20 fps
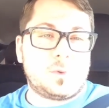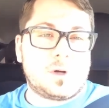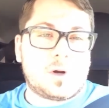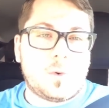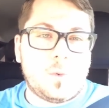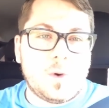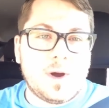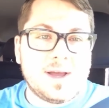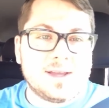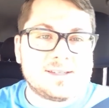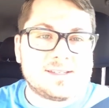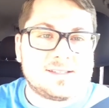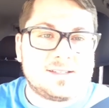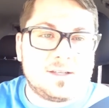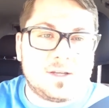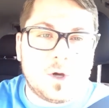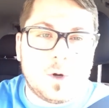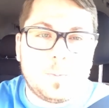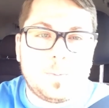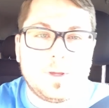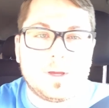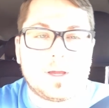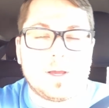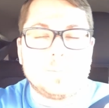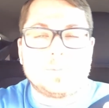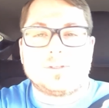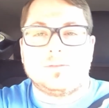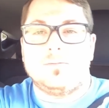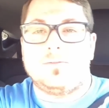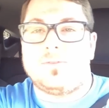request to go pick
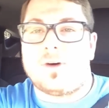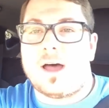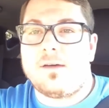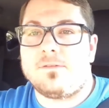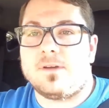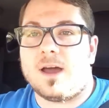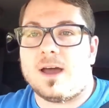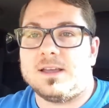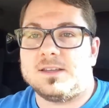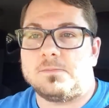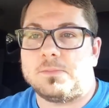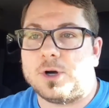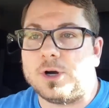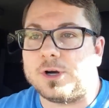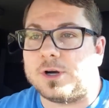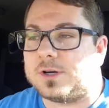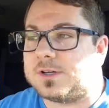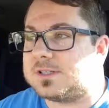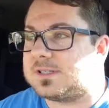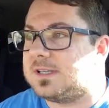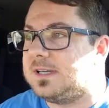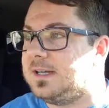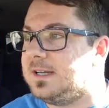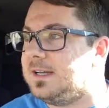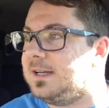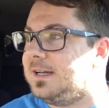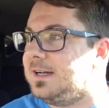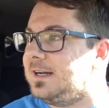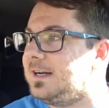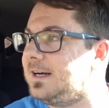up some Five Guys burgers.
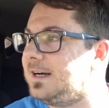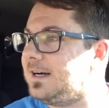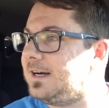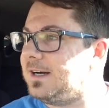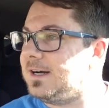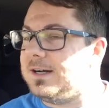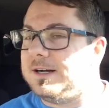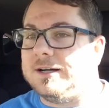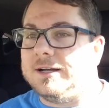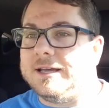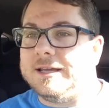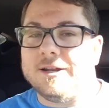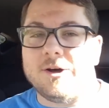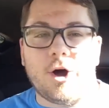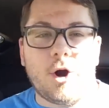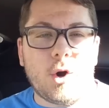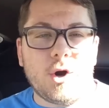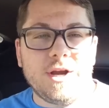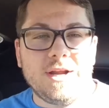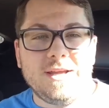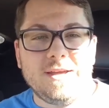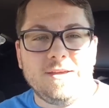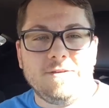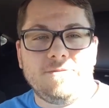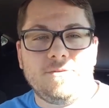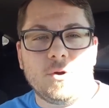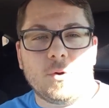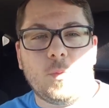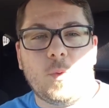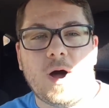And Ari,
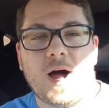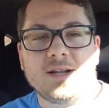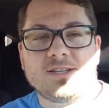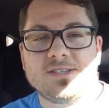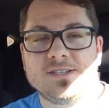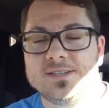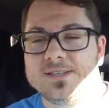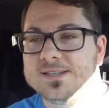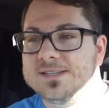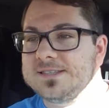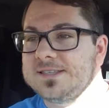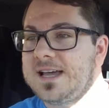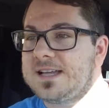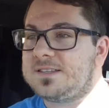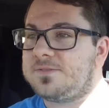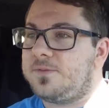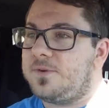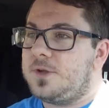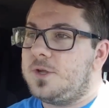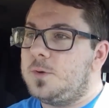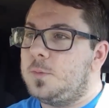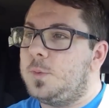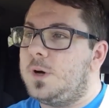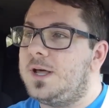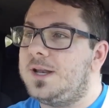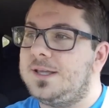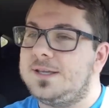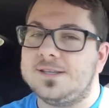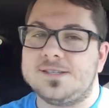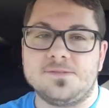if you're watching this, that's for you,
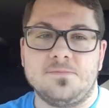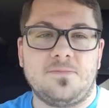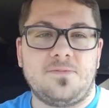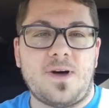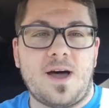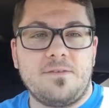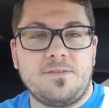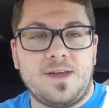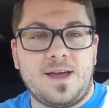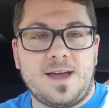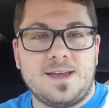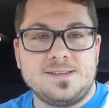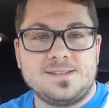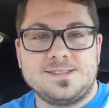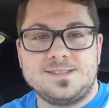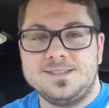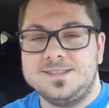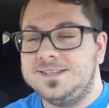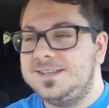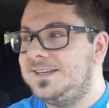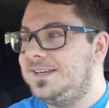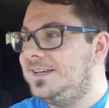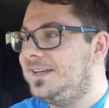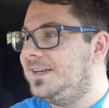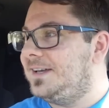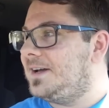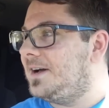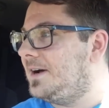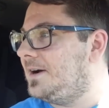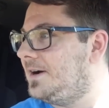buddy. Some Five Guys.
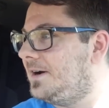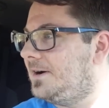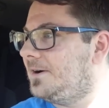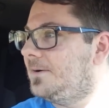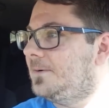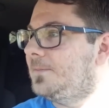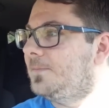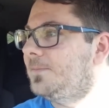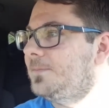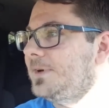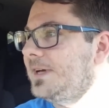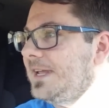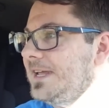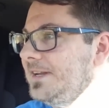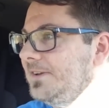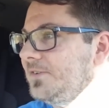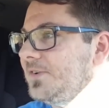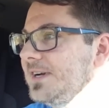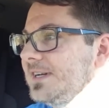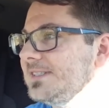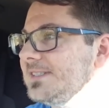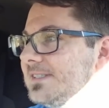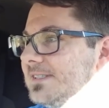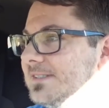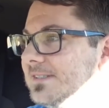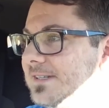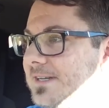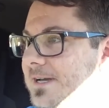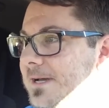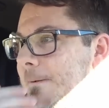But anyways,
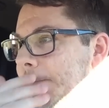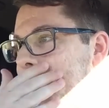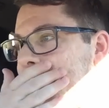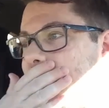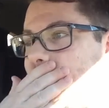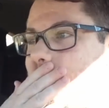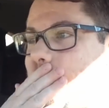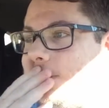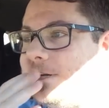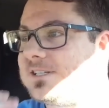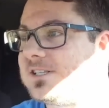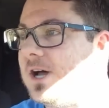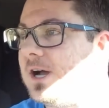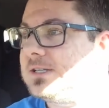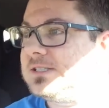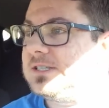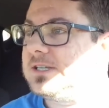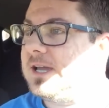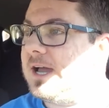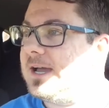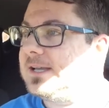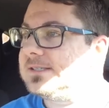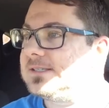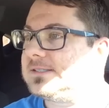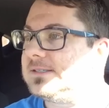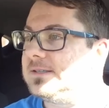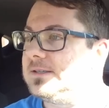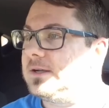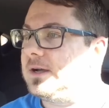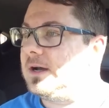wanted to talk to you
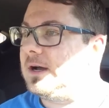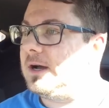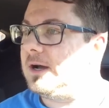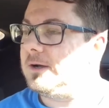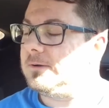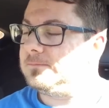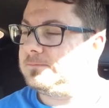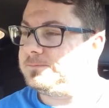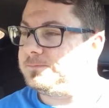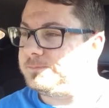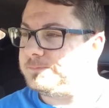guys about